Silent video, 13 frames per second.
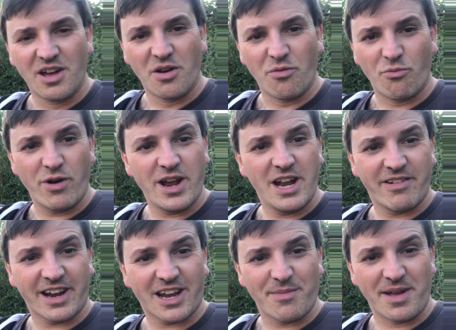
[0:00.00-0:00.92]
Really
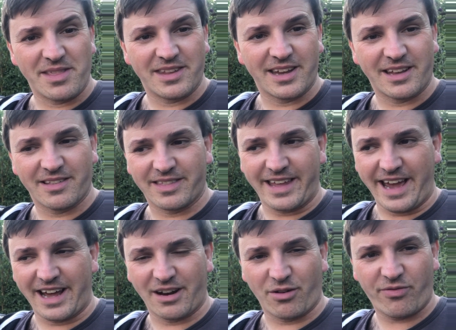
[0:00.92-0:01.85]
recommend it. They
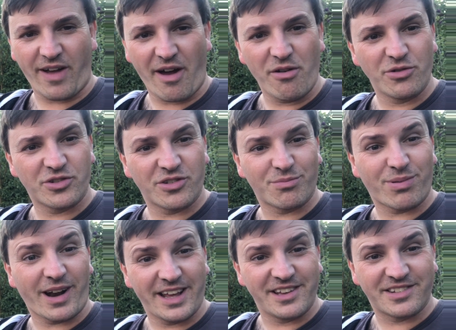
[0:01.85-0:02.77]
had 1,000
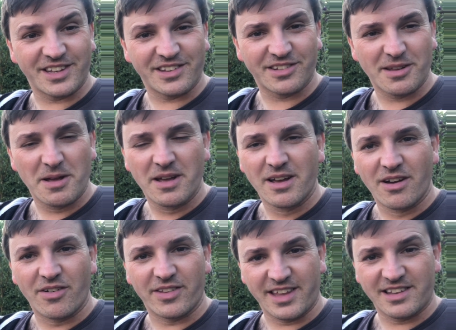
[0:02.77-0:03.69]
places
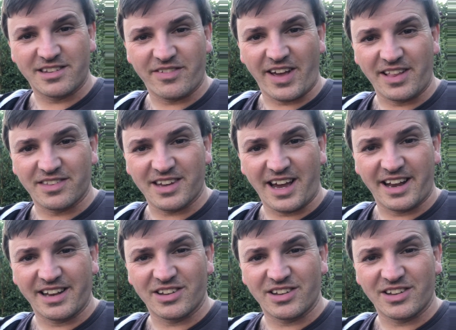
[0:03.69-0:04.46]
for this event and it